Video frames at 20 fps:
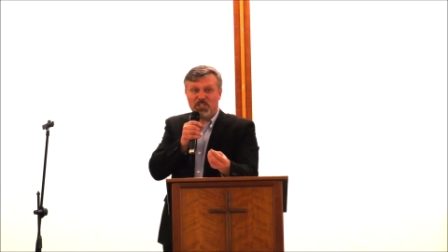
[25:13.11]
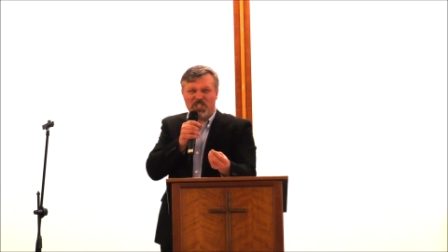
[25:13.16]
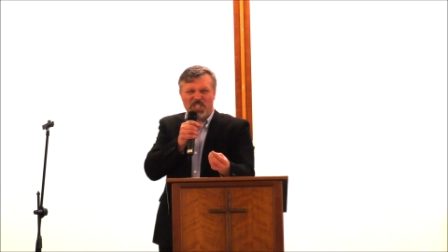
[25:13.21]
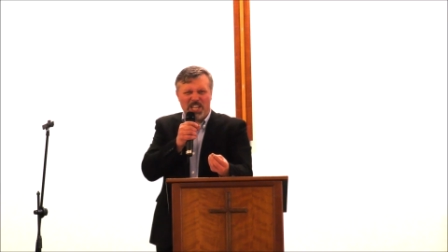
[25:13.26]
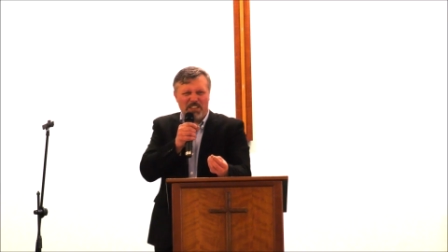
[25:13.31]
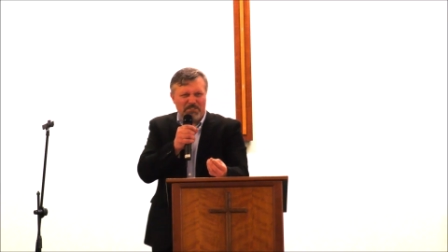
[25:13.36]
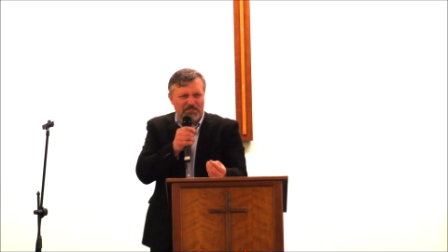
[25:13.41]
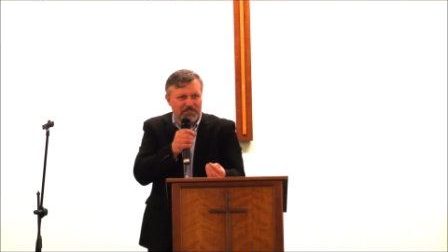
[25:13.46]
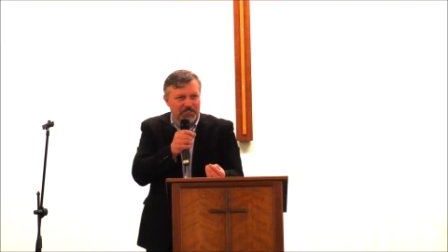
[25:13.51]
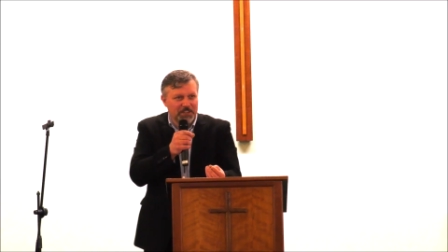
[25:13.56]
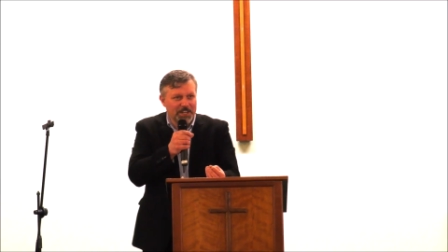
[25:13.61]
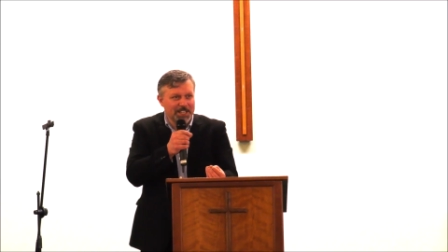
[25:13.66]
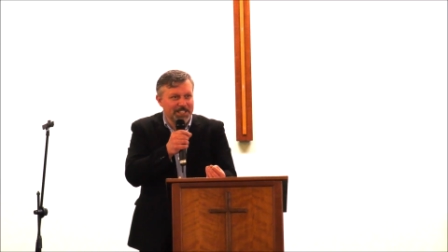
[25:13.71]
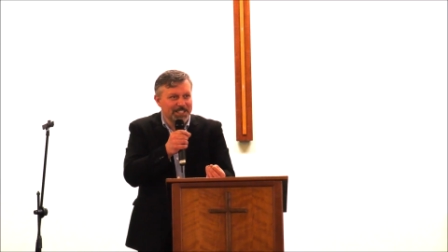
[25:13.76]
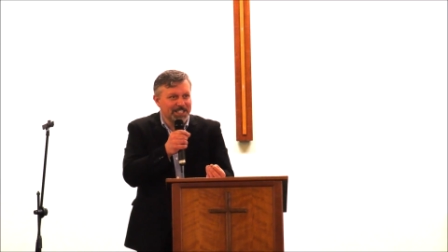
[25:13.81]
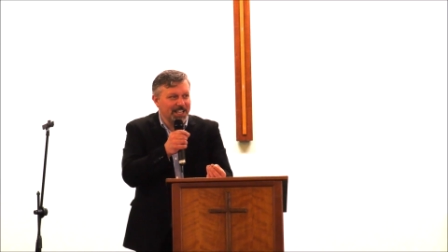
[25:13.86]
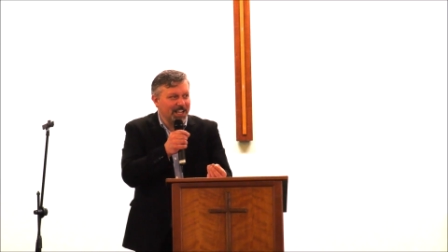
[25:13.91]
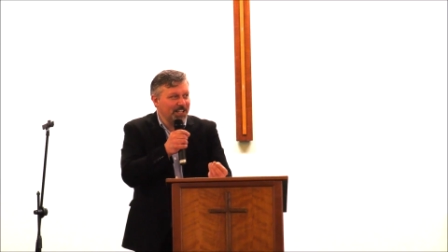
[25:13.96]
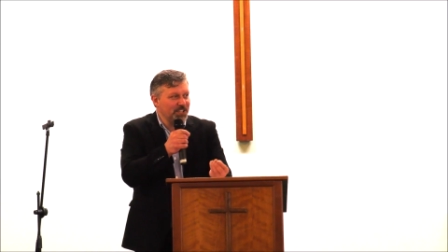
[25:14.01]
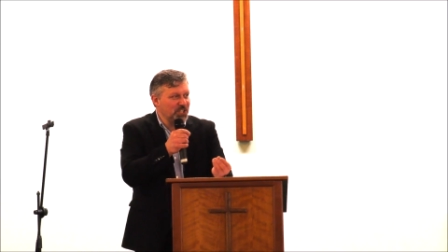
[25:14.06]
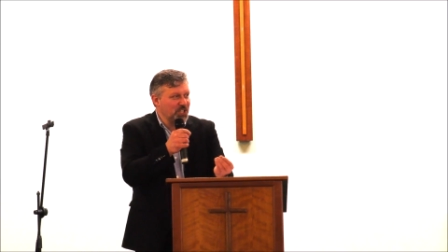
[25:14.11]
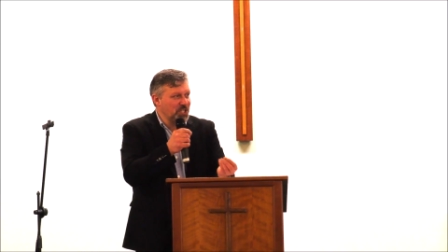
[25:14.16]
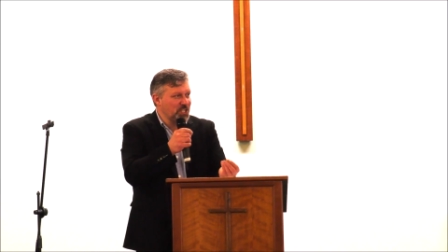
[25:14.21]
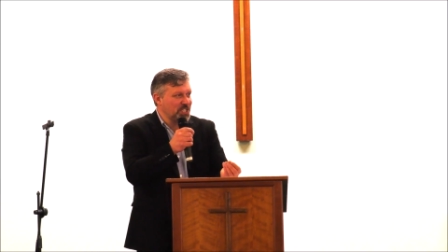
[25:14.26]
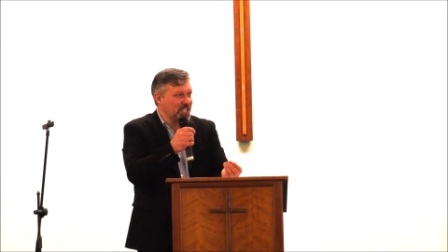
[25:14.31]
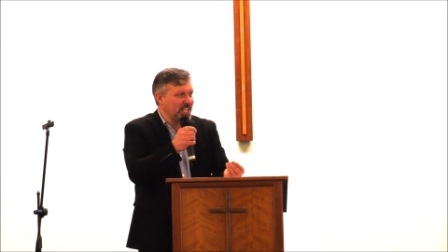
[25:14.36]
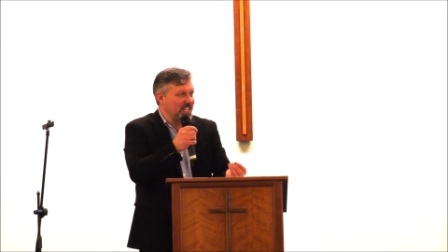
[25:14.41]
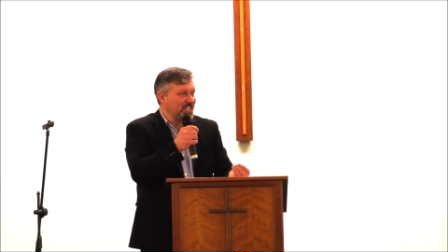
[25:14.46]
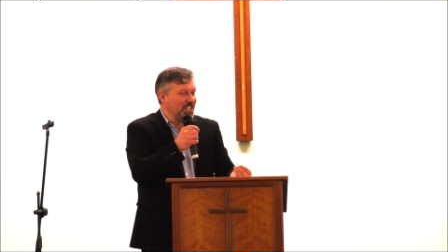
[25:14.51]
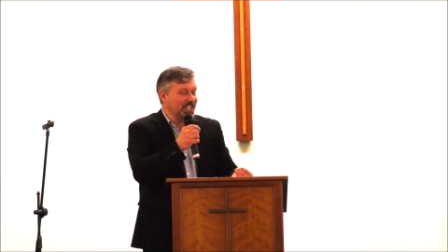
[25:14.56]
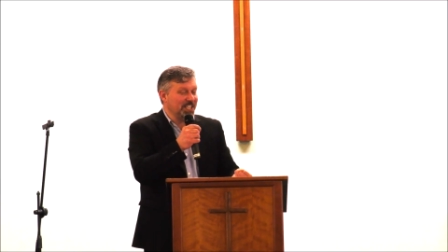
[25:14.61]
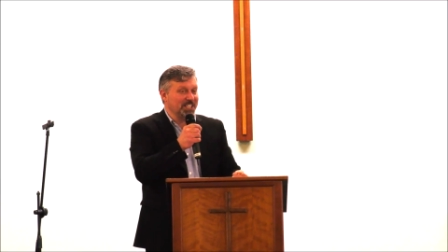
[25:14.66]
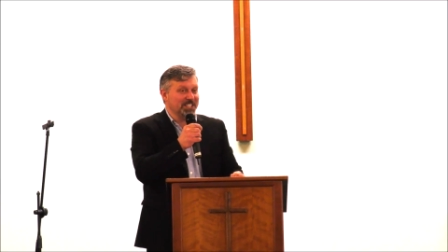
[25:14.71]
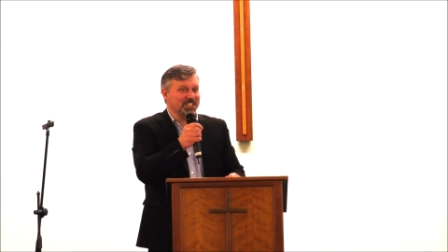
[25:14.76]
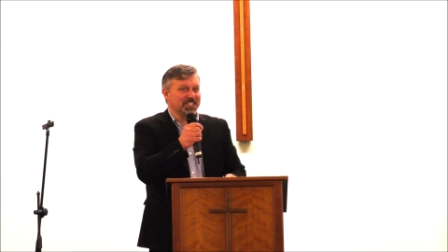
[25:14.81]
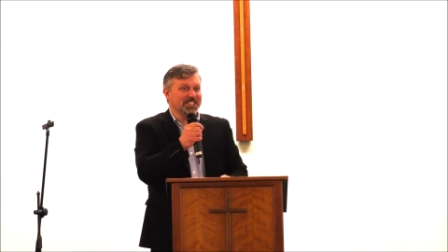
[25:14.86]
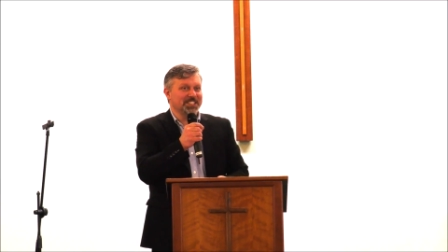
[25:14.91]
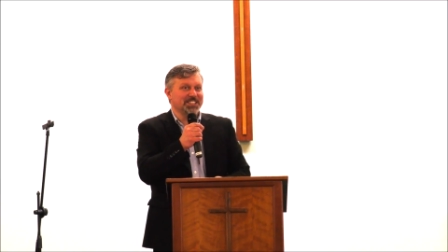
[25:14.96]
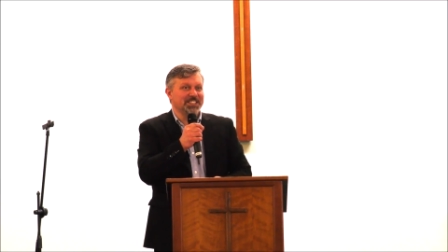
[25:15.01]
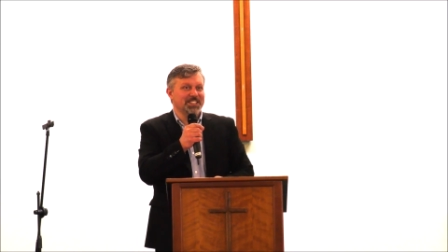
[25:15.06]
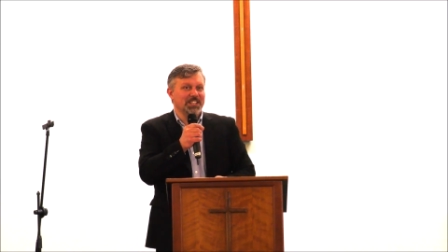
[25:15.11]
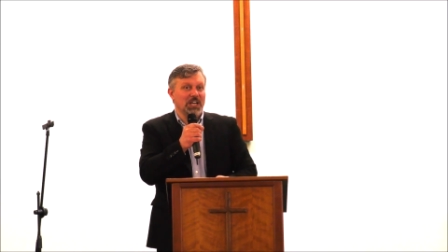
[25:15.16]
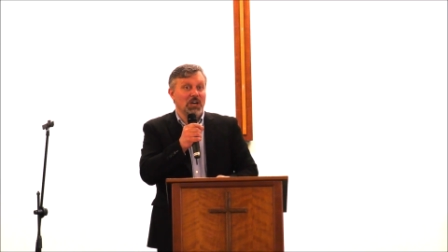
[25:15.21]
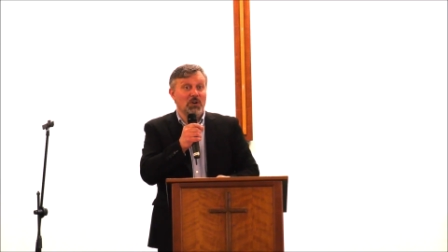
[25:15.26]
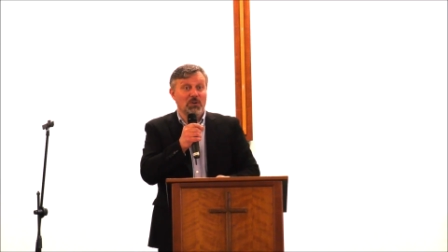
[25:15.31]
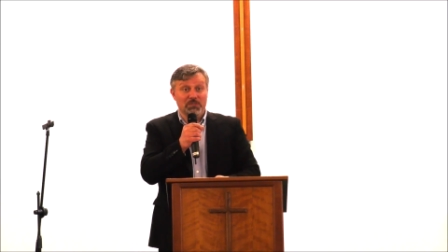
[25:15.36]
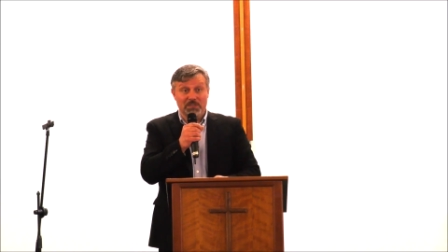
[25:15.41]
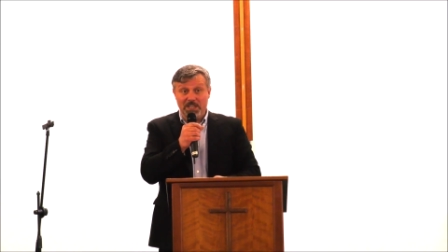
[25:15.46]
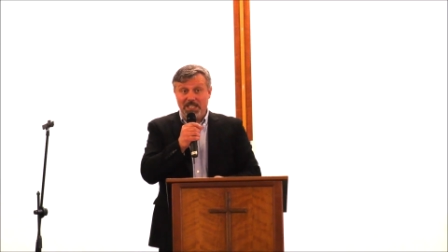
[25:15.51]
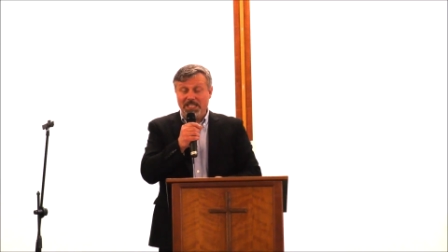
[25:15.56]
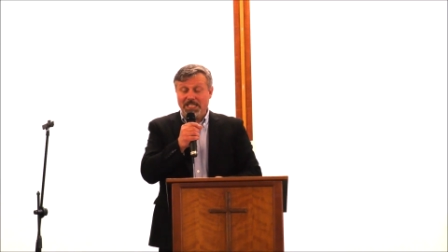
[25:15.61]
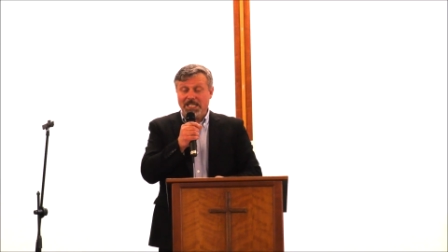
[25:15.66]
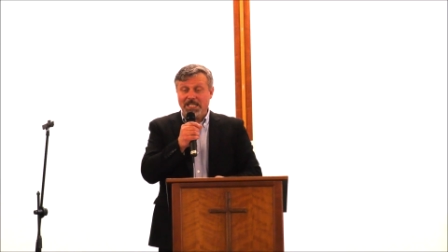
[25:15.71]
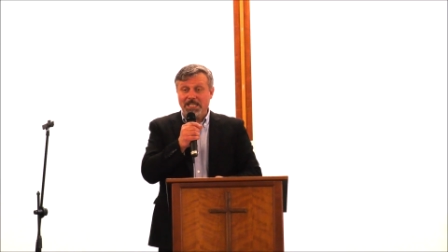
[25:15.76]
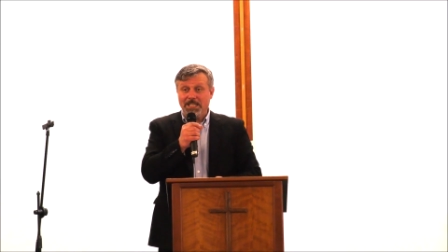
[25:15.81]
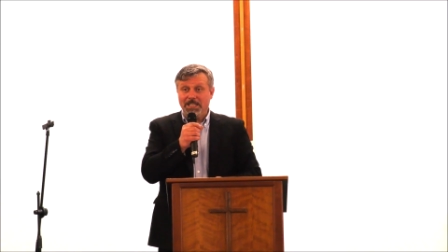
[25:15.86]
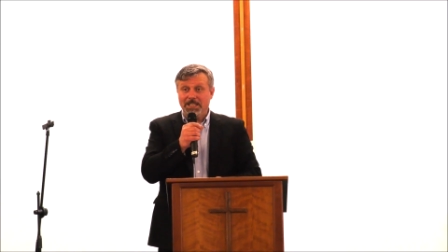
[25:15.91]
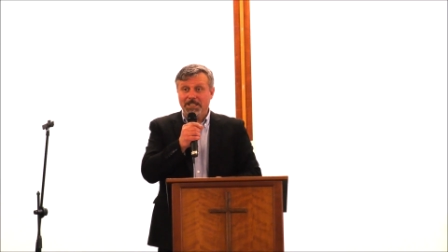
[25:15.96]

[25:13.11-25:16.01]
different understanding of it.